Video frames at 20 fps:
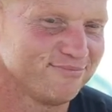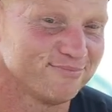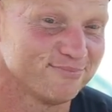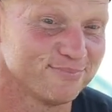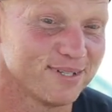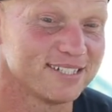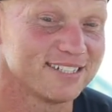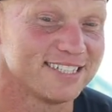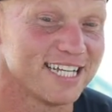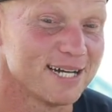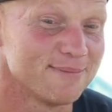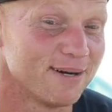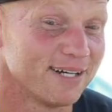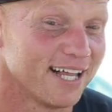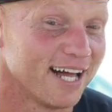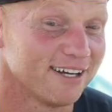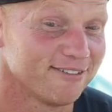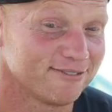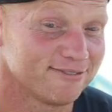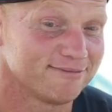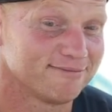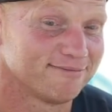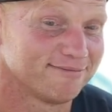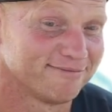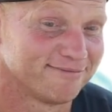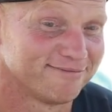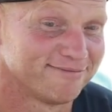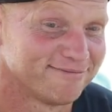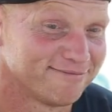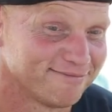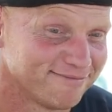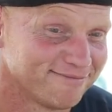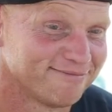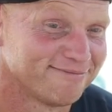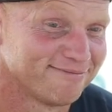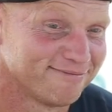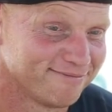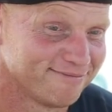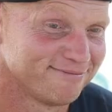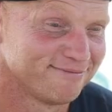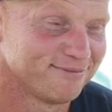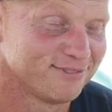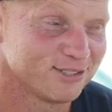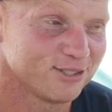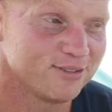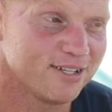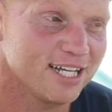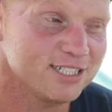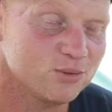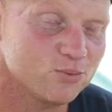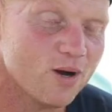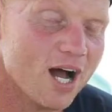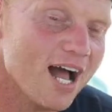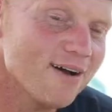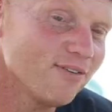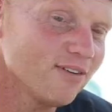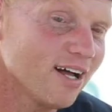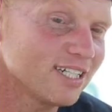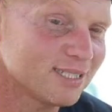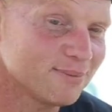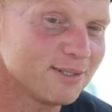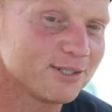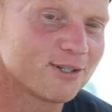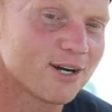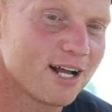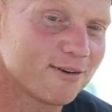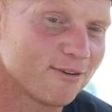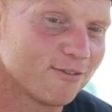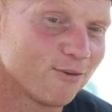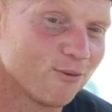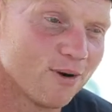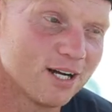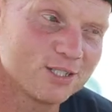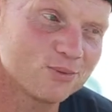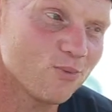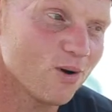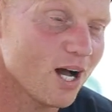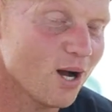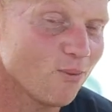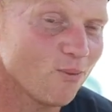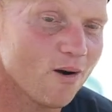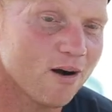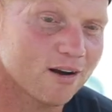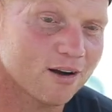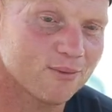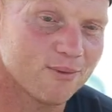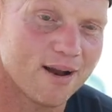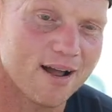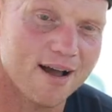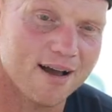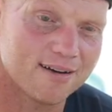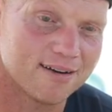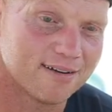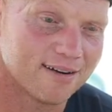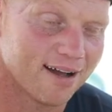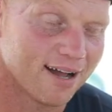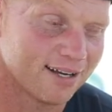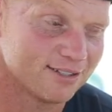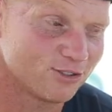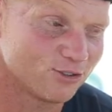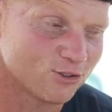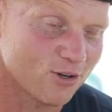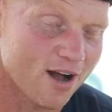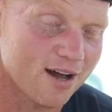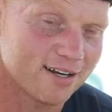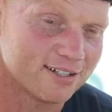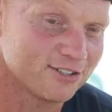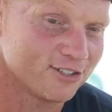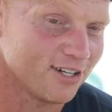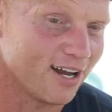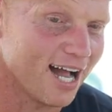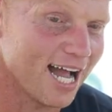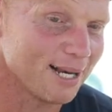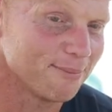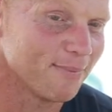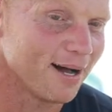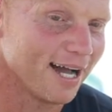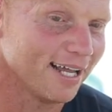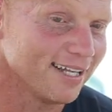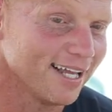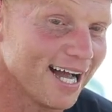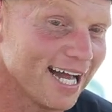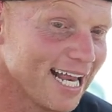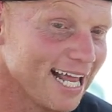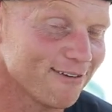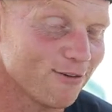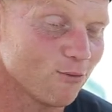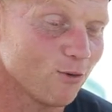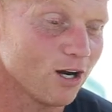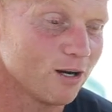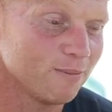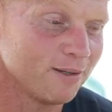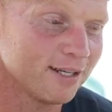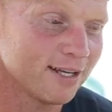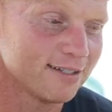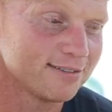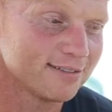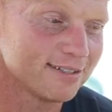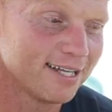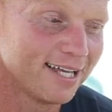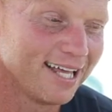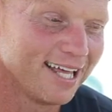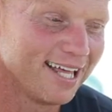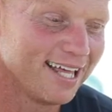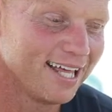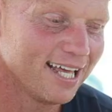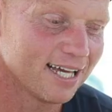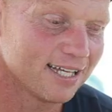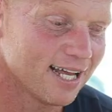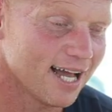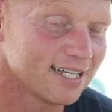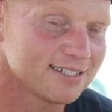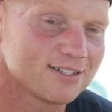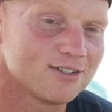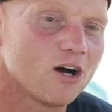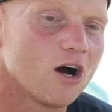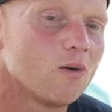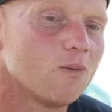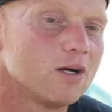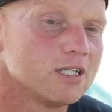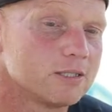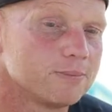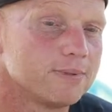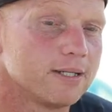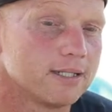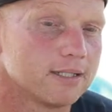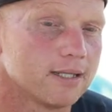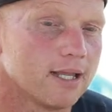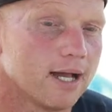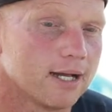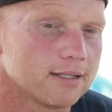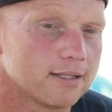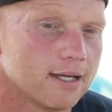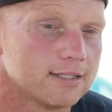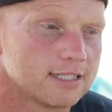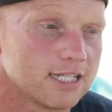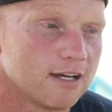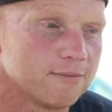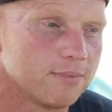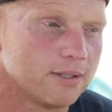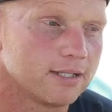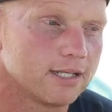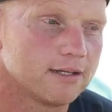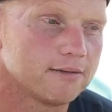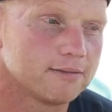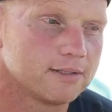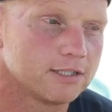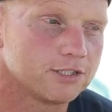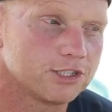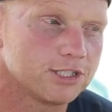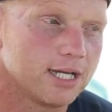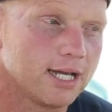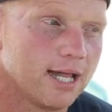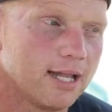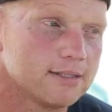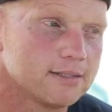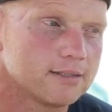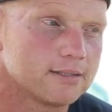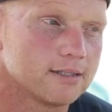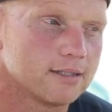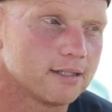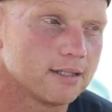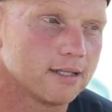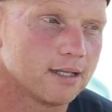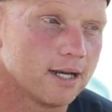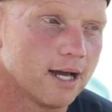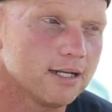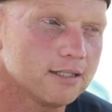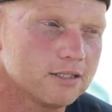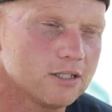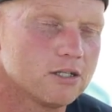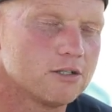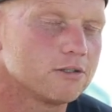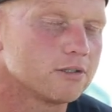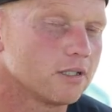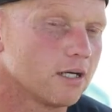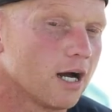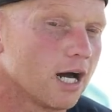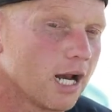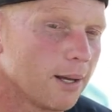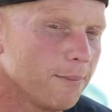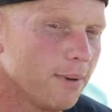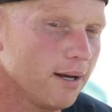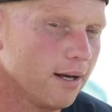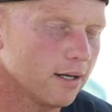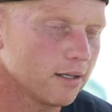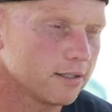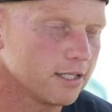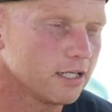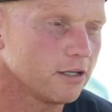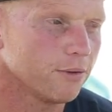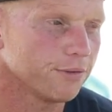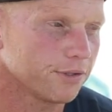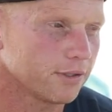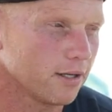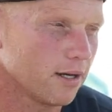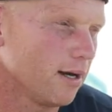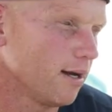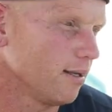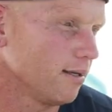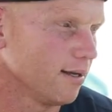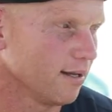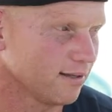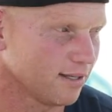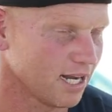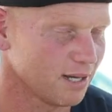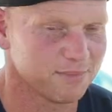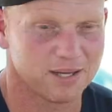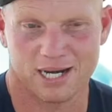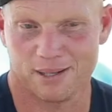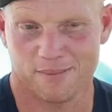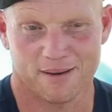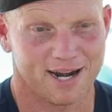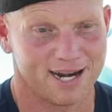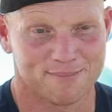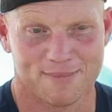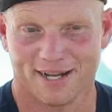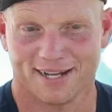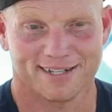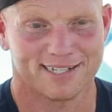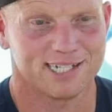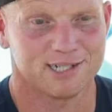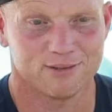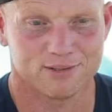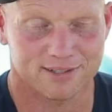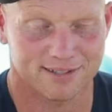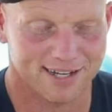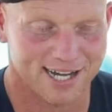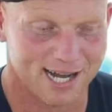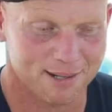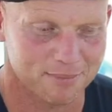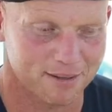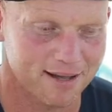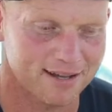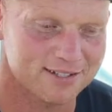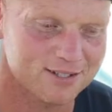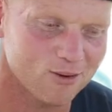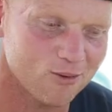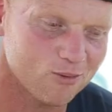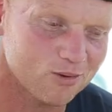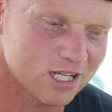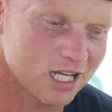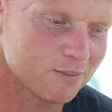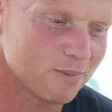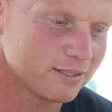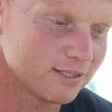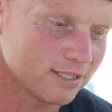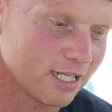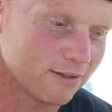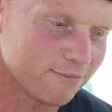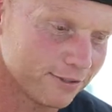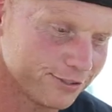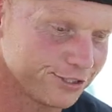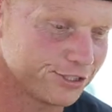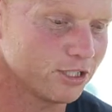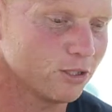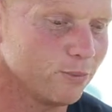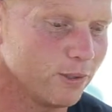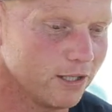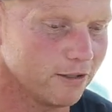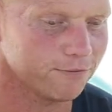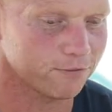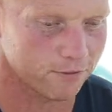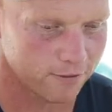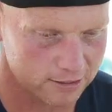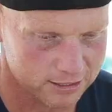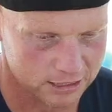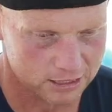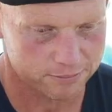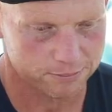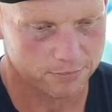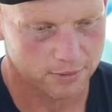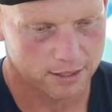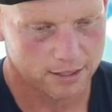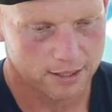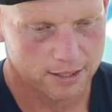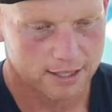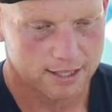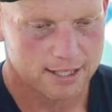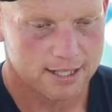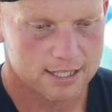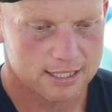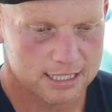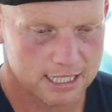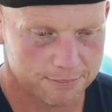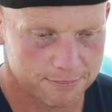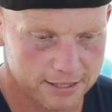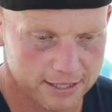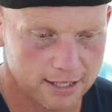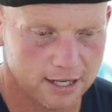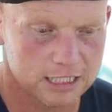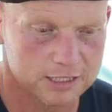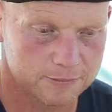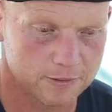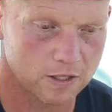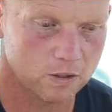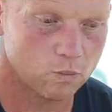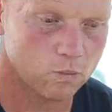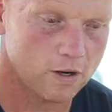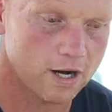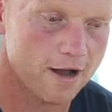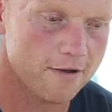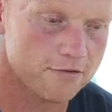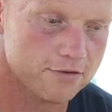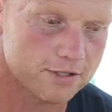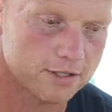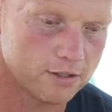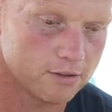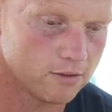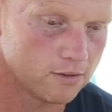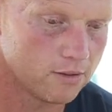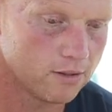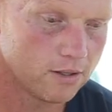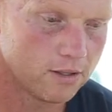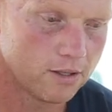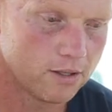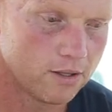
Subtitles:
Best day of my life. So that's why I have a lot to be grateful for. That's why I walk around and I try to shine my light everywhere, because it hasn't always been like this. I've been given a chance that, and I told God, I made a deal with God. Not that I'm anybody to make a deal with God, but I told him, I said, if it's your will for us to be husband and wife still,